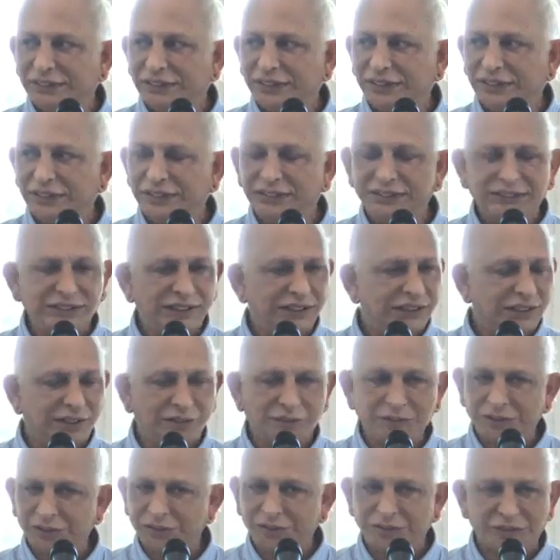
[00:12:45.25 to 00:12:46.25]
Energy
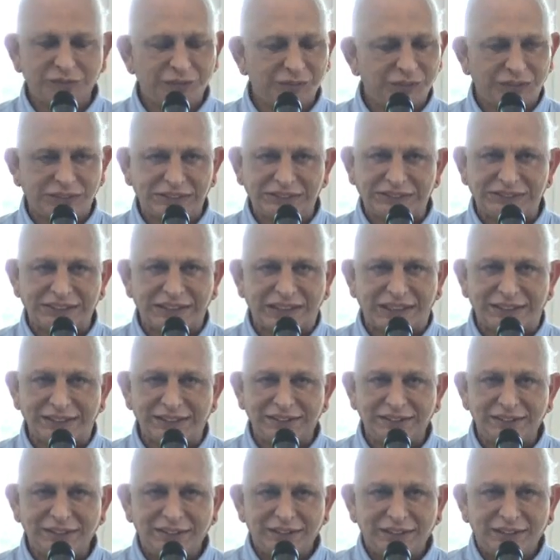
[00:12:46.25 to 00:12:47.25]
comes from
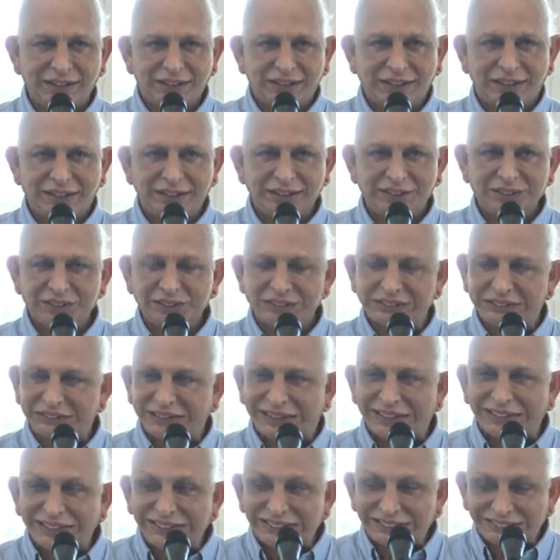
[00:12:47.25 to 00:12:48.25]
inside, and your
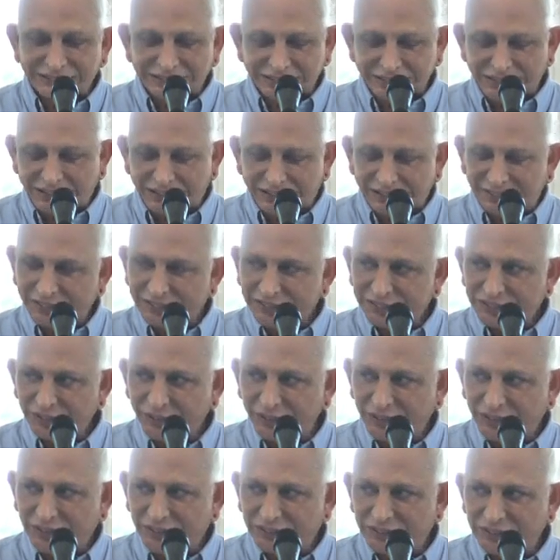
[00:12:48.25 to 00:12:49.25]
cells are
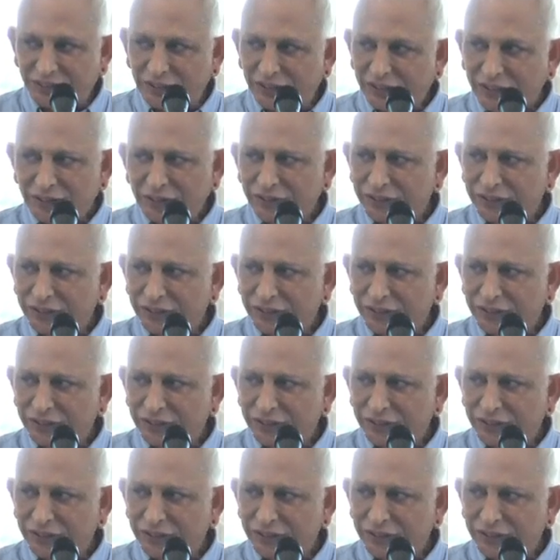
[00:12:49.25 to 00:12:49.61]
rejuvenated.